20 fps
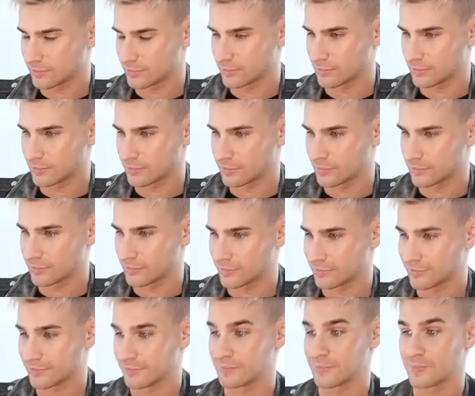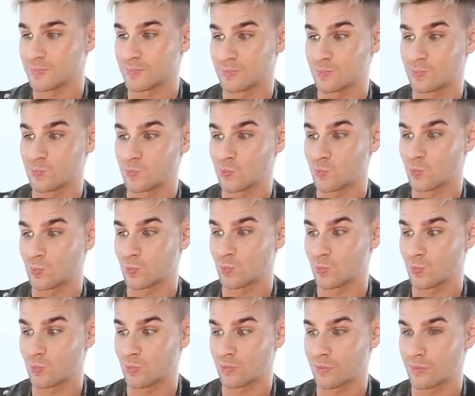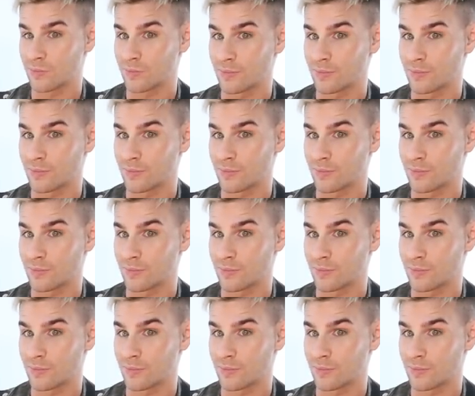[no speech]